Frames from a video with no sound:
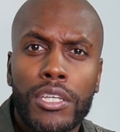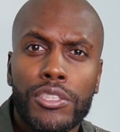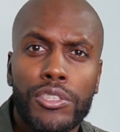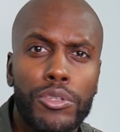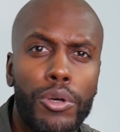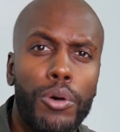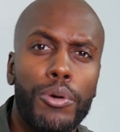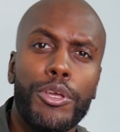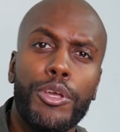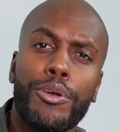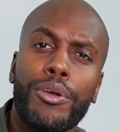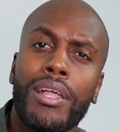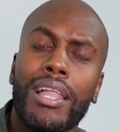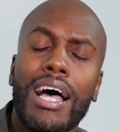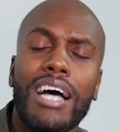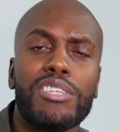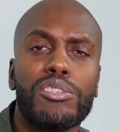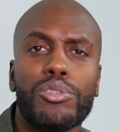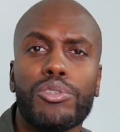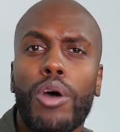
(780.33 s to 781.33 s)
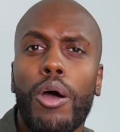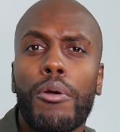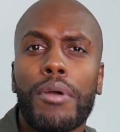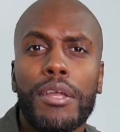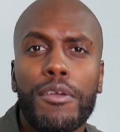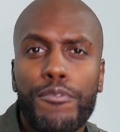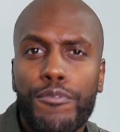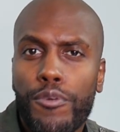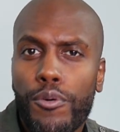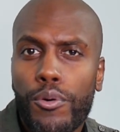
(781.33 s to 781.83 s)
So your glass was already
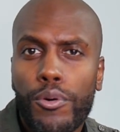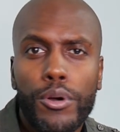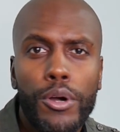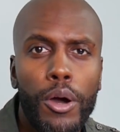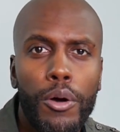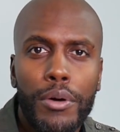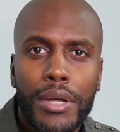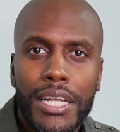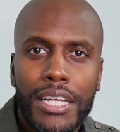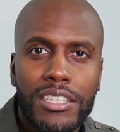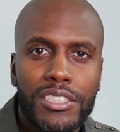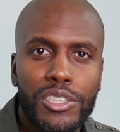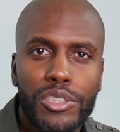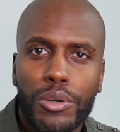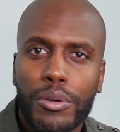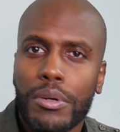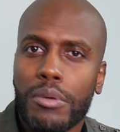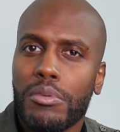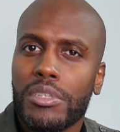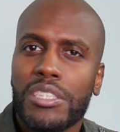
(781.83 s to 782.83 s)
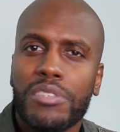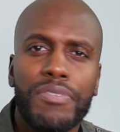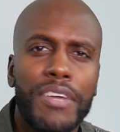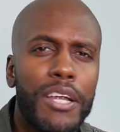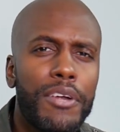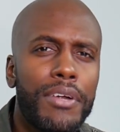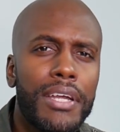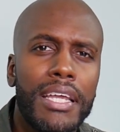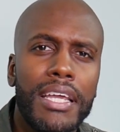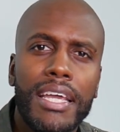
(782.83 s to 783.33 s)
full going in, so it was
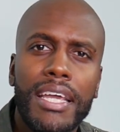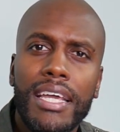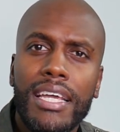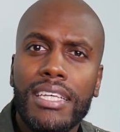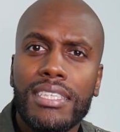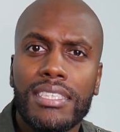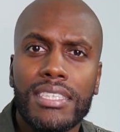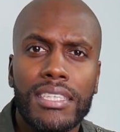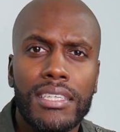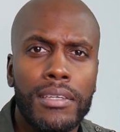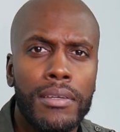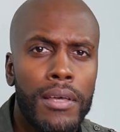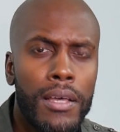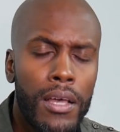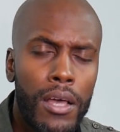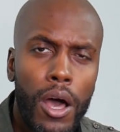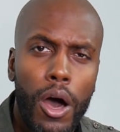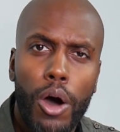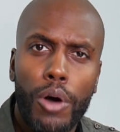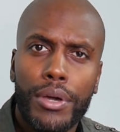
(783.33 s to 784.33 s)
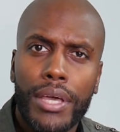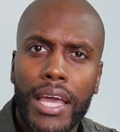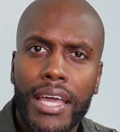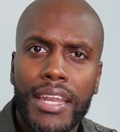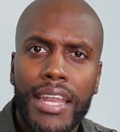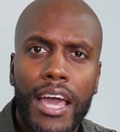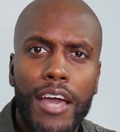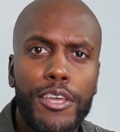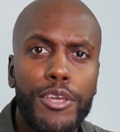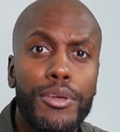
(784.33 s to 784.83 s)
very easy. Okay,
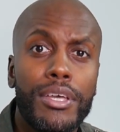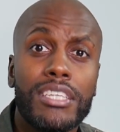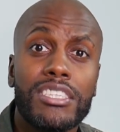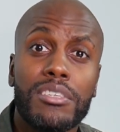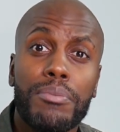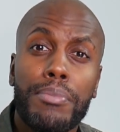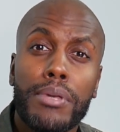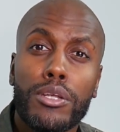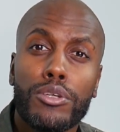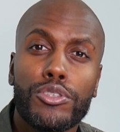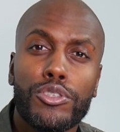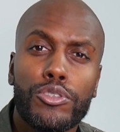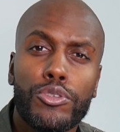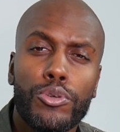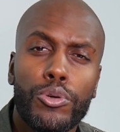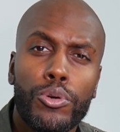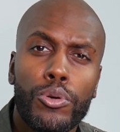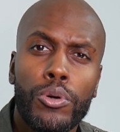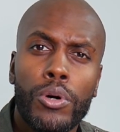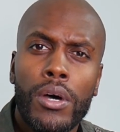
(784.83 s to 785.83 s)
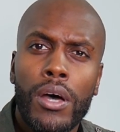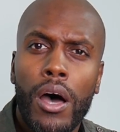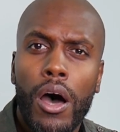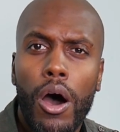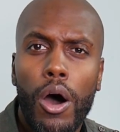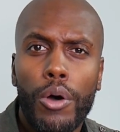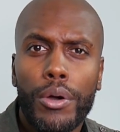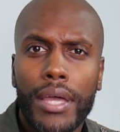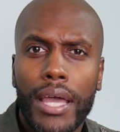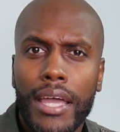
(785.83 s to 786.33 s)
now you get to middle school.
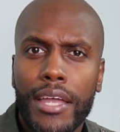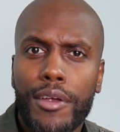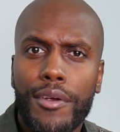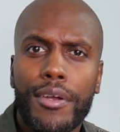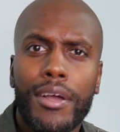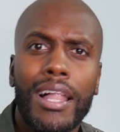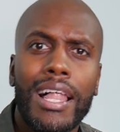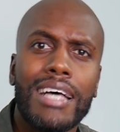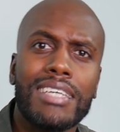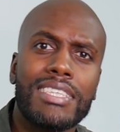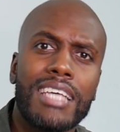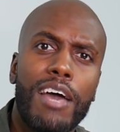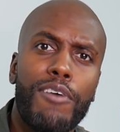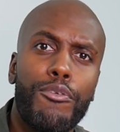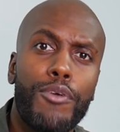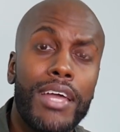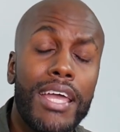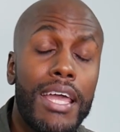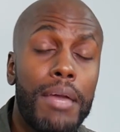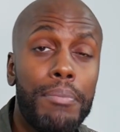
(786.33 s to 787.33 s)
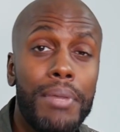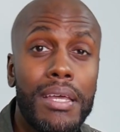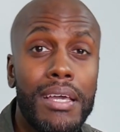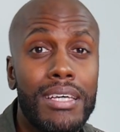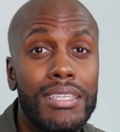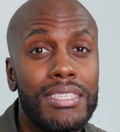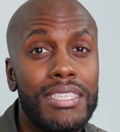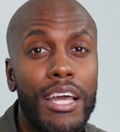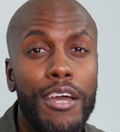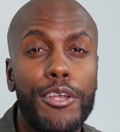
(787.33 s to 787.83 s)
Okay, your glass halfway empty
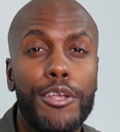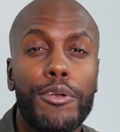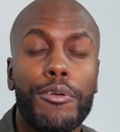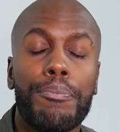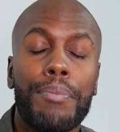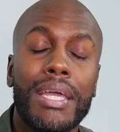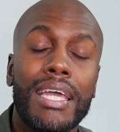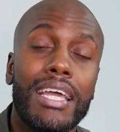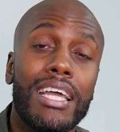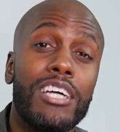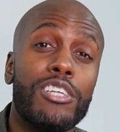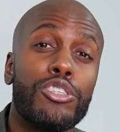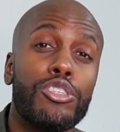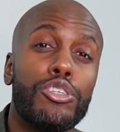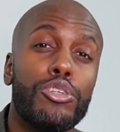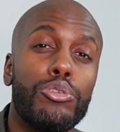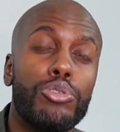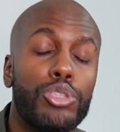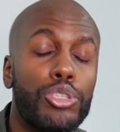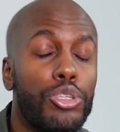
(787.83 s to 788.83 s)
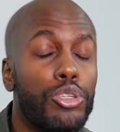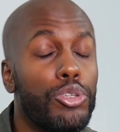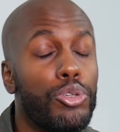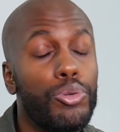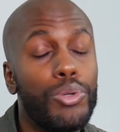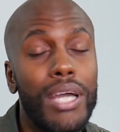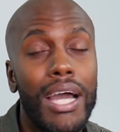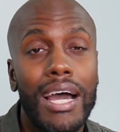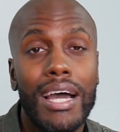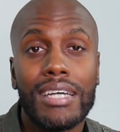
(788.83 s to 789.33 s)
because now you're being introduced to
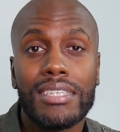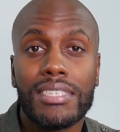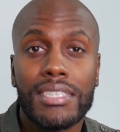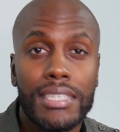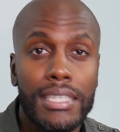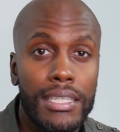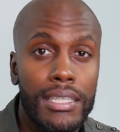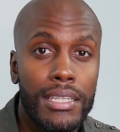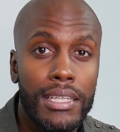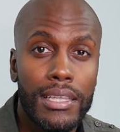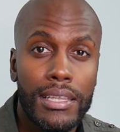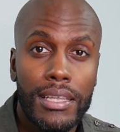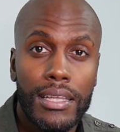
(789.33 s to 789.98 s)
new content